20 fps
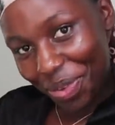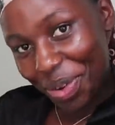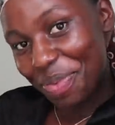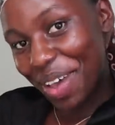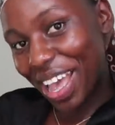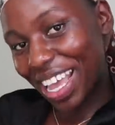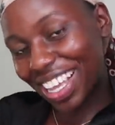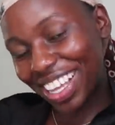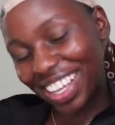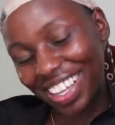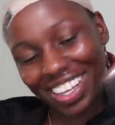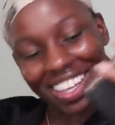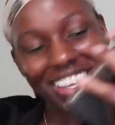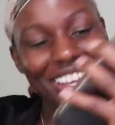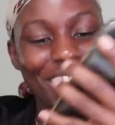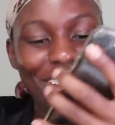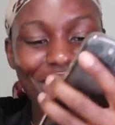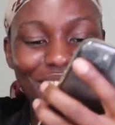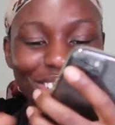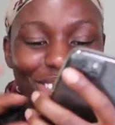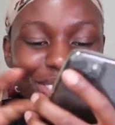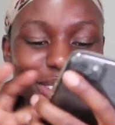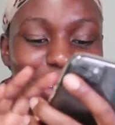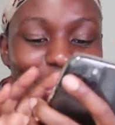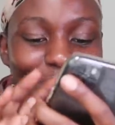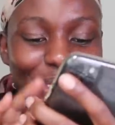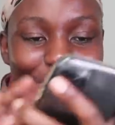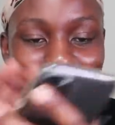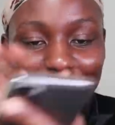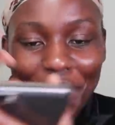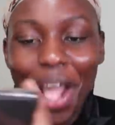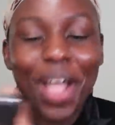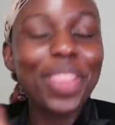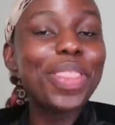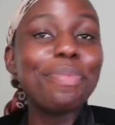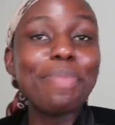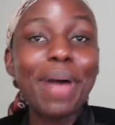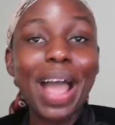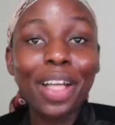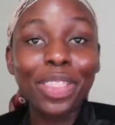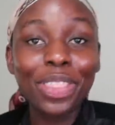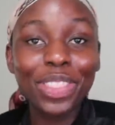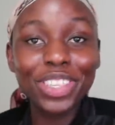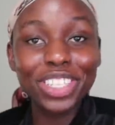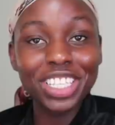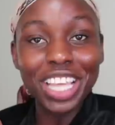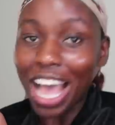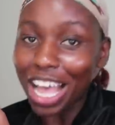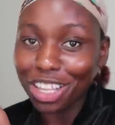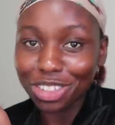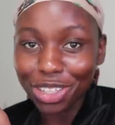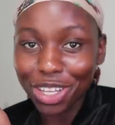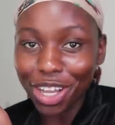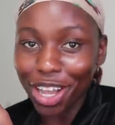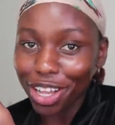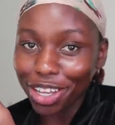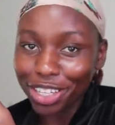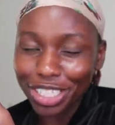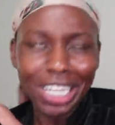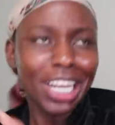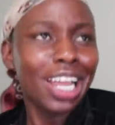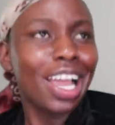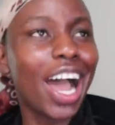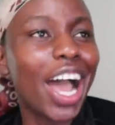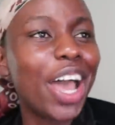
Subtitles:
We're back. So, the maths has occurred.